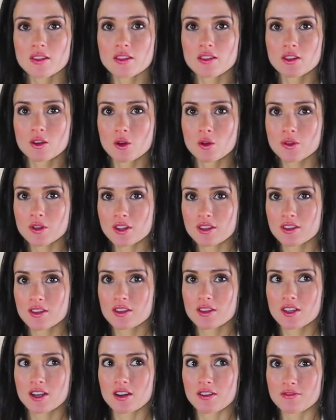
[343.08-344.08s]
The only
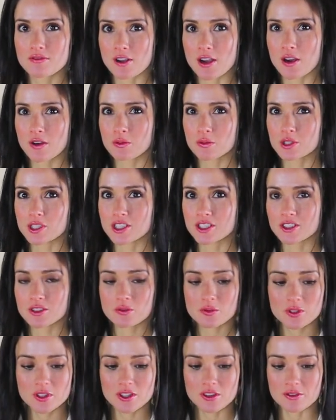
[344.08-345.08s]
thing that I found, which
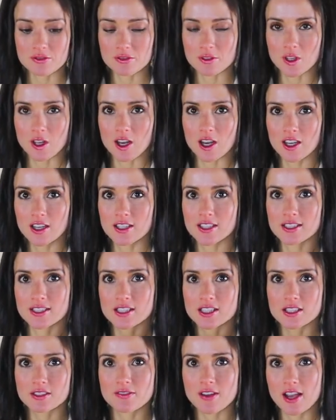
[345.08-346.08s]
isn't really a flaw,
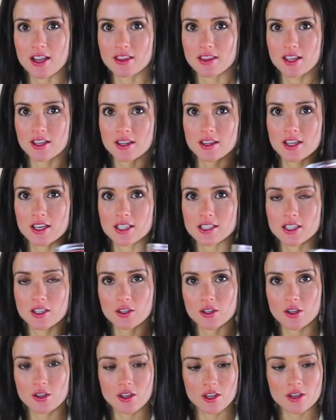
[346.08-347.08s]
is the fact that they
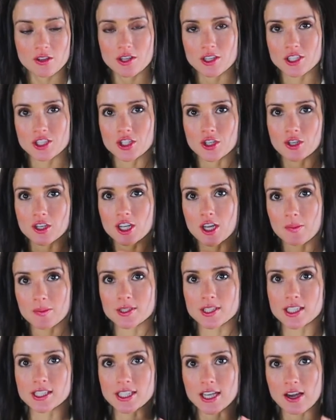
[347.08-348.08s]
tell you that you need to turn it
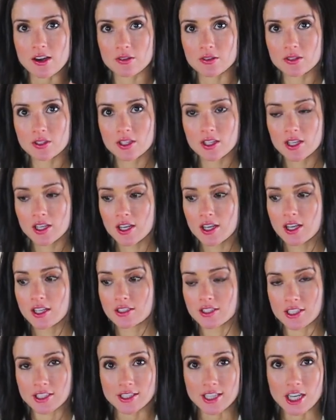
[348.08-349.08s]
upside down
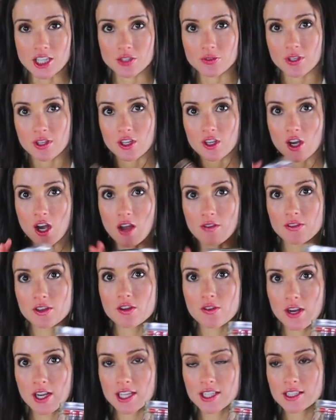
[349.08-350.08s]
to saturate the coffee
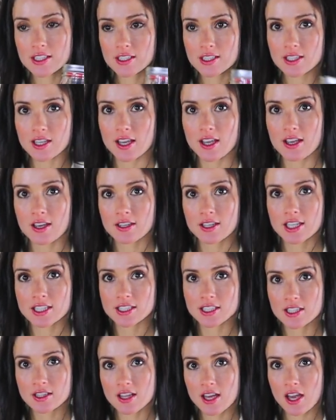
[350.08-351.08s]
grinds. And I
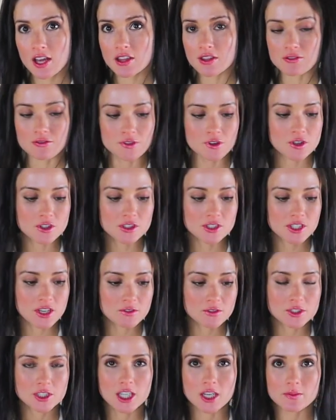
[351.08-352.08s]
did that the first
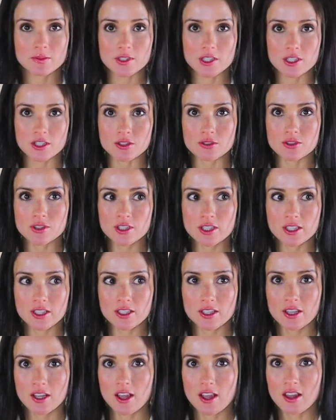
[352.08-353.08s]
several times I used
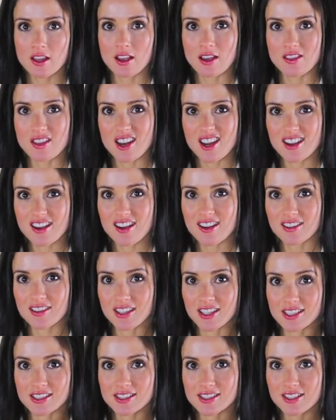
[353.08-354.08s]
it, and then I got
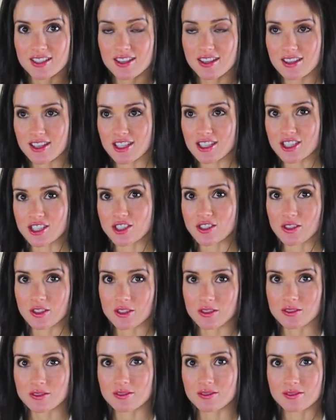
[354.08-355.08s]
lazy and I just
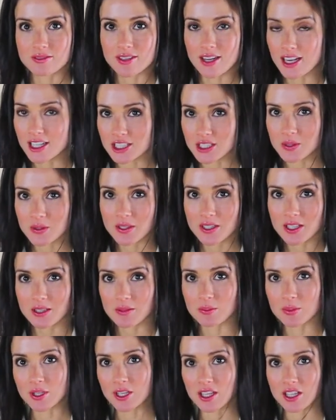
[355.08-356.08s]
started not doing it
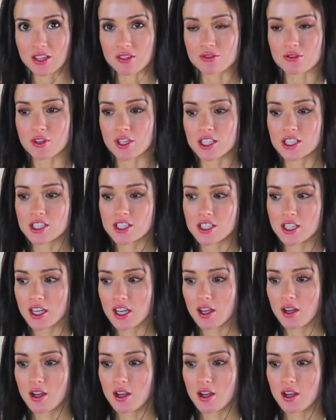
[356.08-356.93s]
and putting it in the fridge.